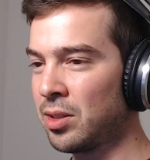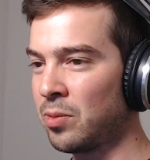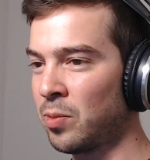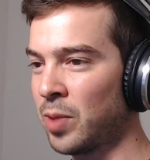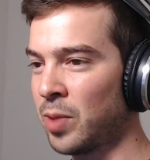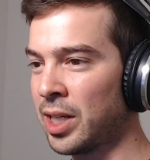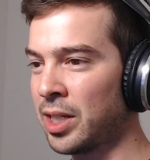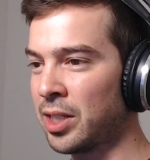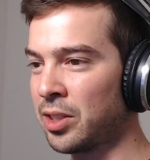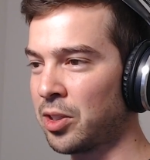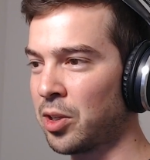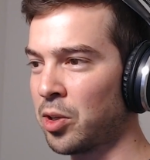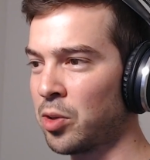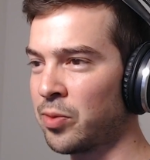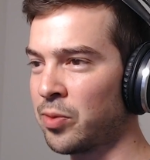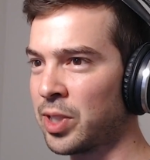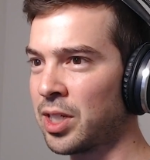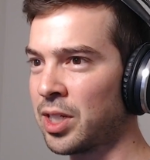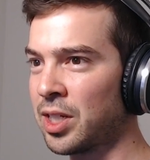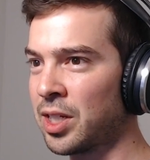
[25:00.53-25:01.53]
when
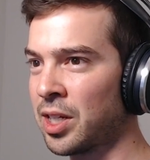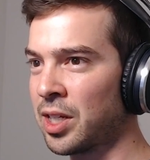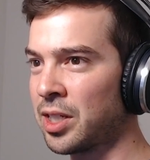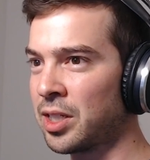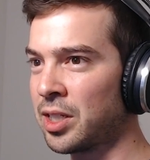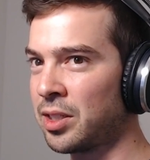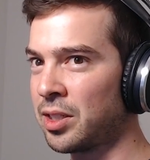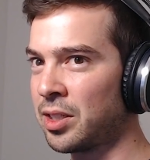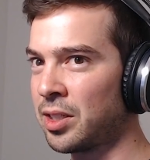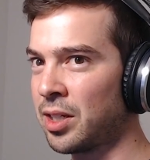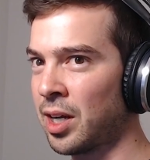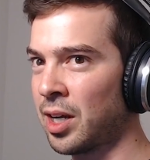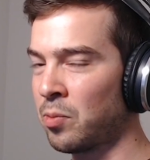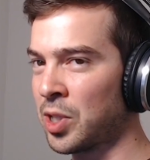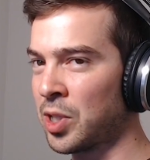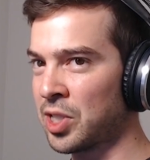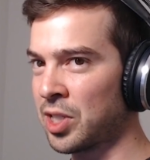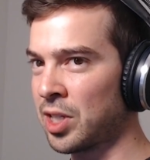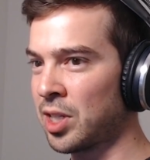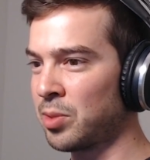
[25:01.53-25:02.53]
COVID hit, I I
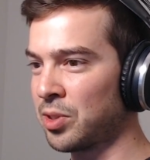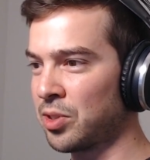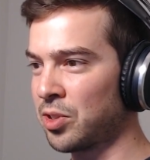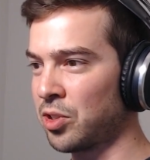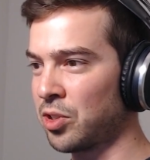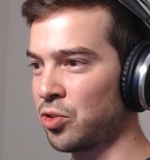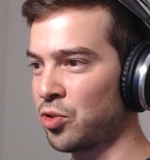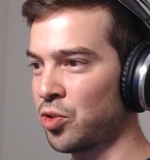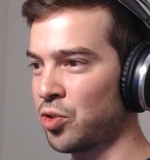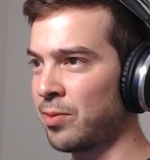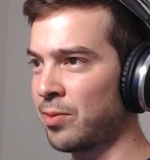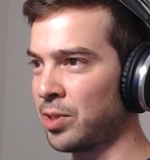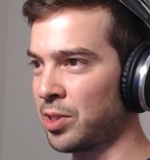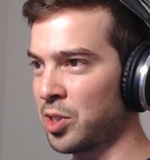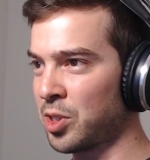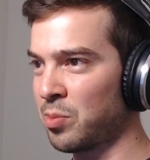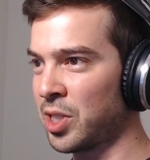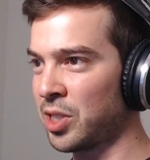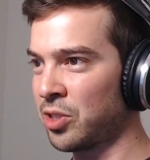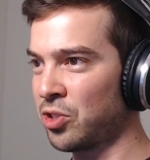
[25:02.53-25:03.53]
wasn't able to travel
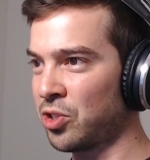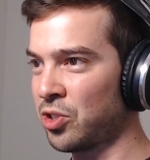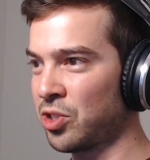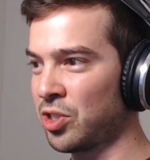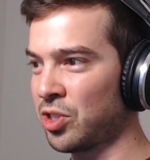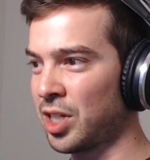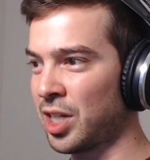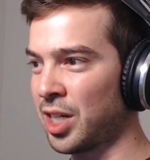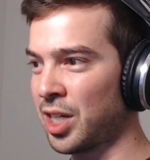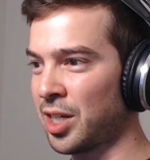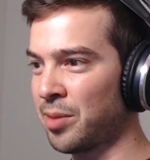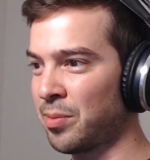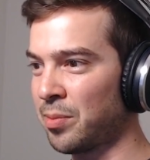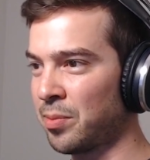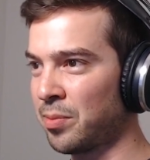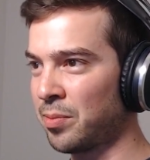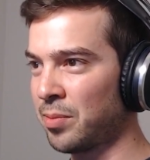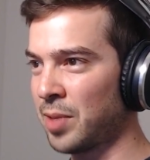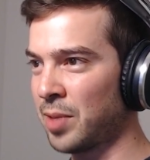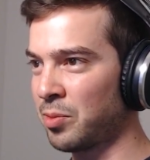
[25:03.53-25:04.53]
as much.
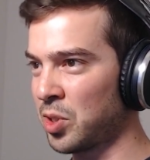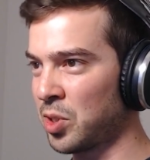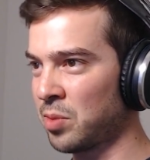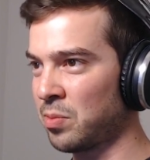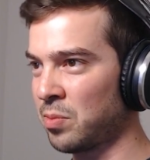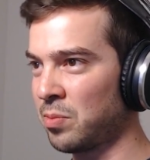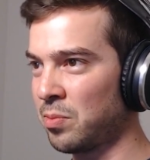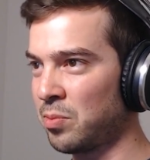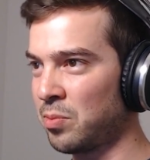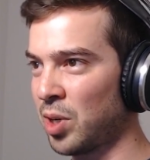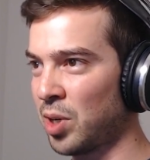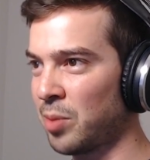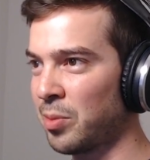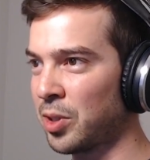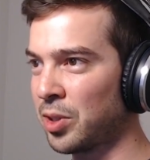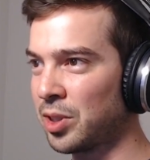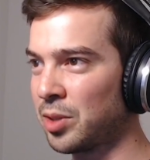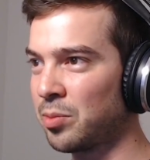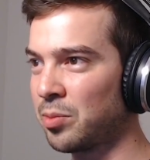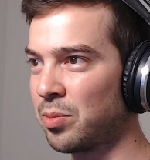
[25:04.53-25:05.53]
Um, I was
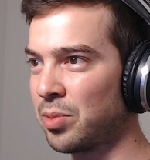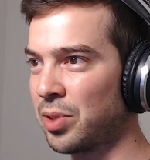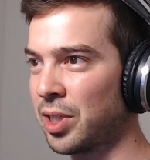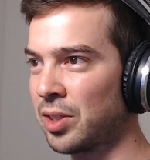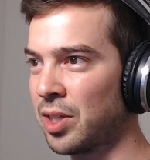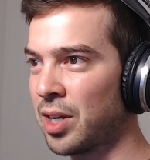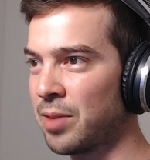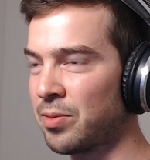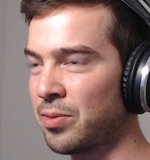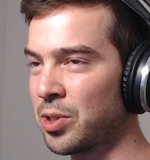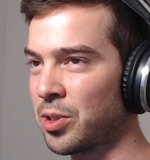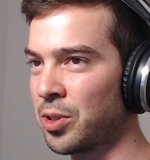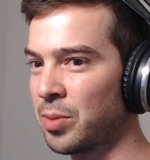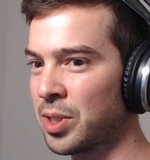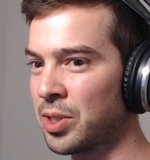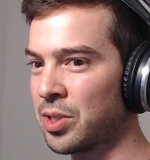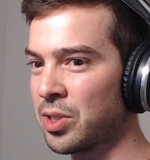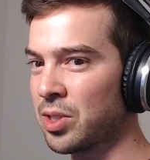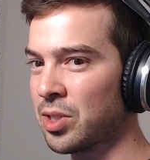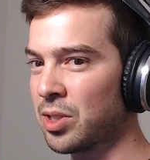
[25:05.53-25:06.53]
primarily playing live
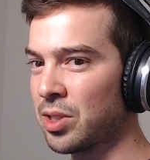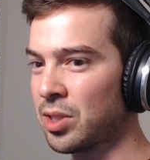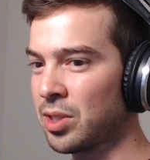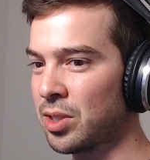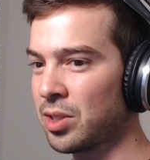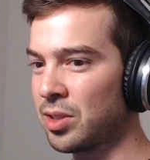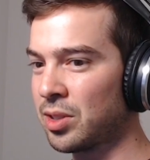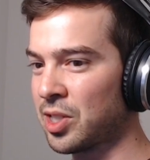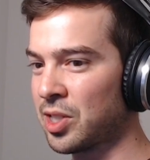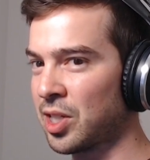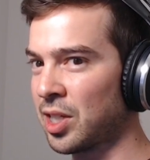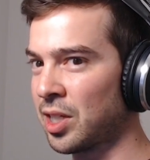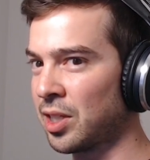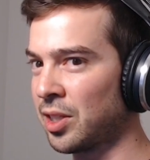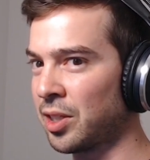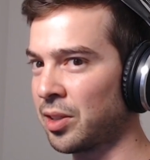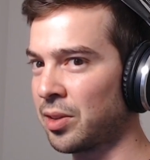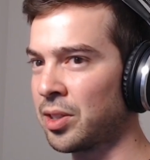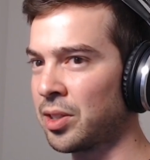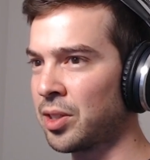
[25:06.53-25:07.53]
tournaments. Let's say
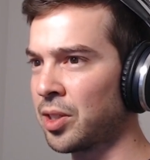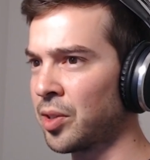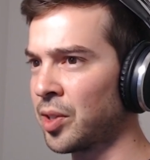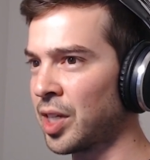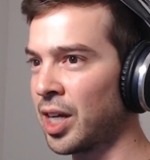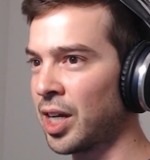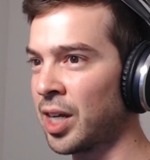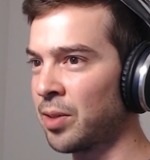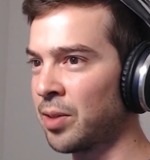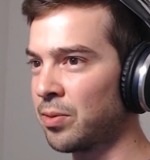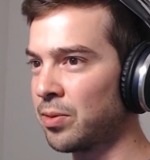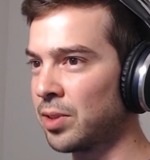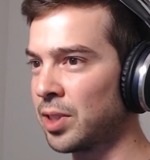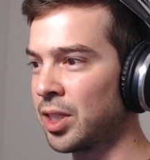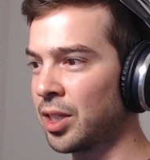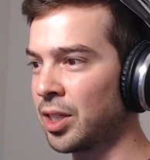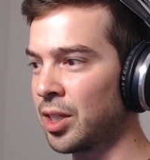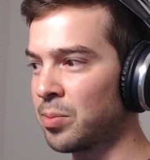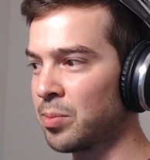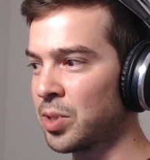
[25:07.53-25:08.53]
like the year and a half
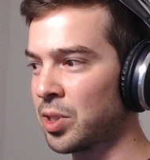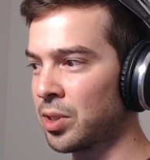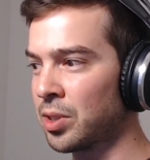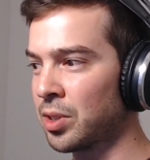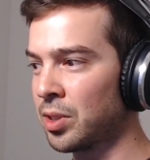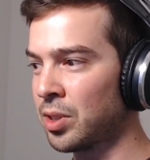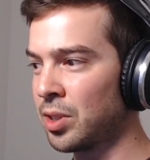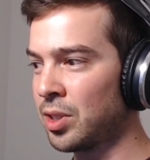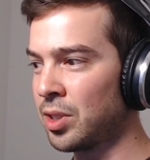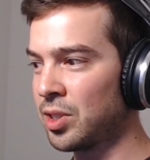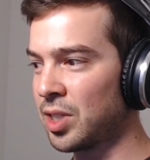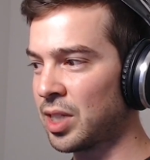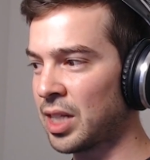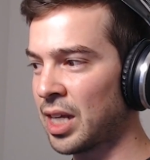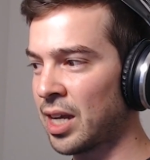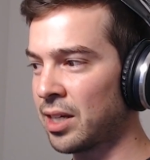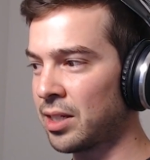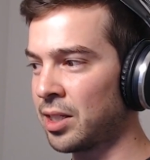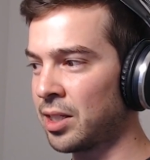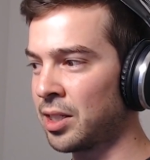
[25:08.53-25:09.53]
leading up to to
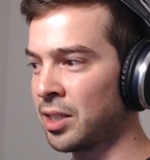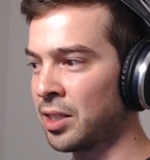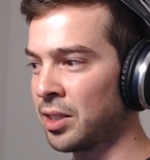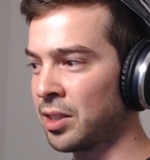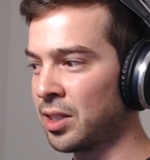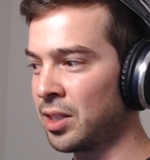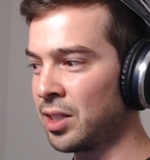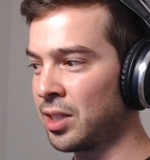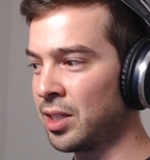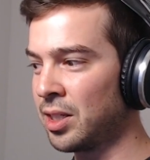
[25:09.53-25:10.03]
that, and